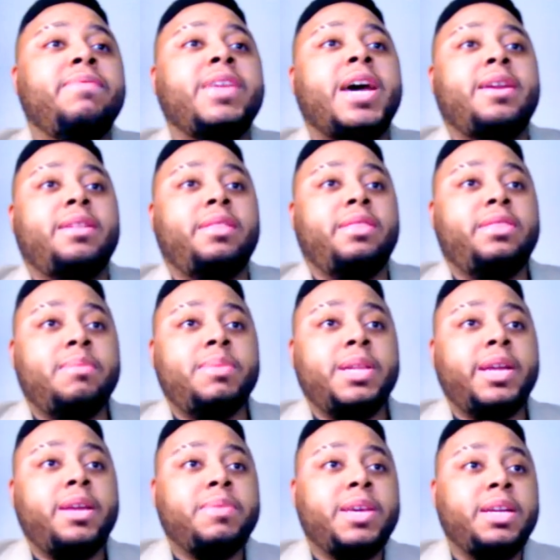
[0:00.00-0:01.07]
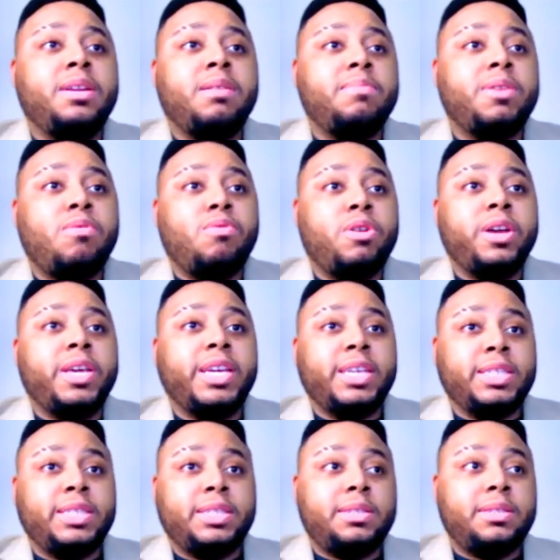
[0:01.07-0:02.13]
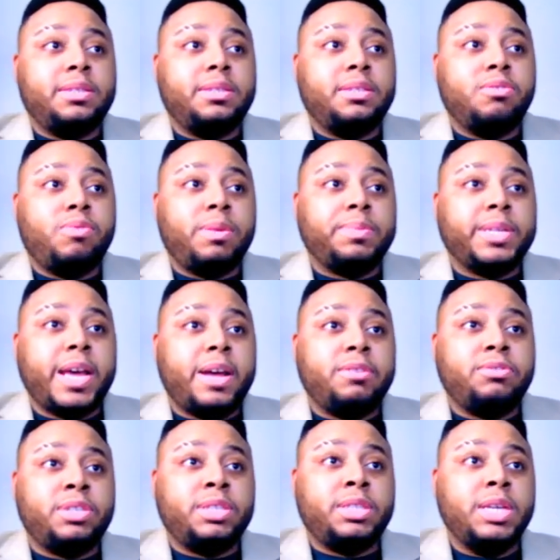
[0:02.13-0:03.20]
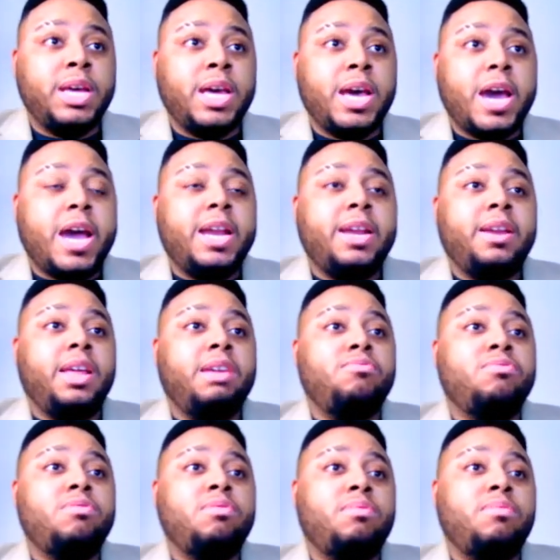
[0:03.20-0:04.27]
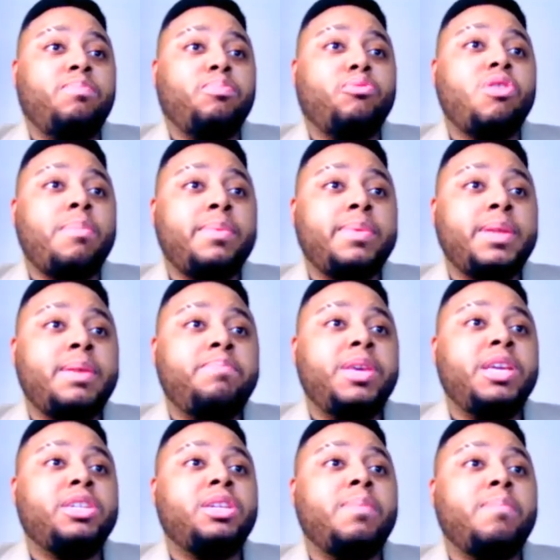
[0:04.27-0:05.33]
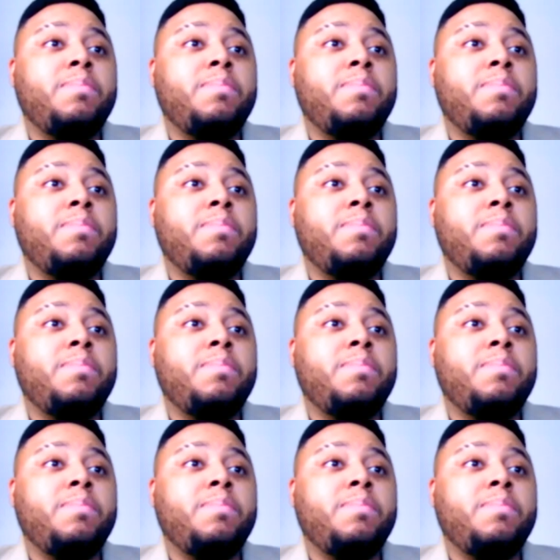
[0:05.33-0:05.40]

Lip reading: that themillenniumkingdom.org is the website address, and it will probably be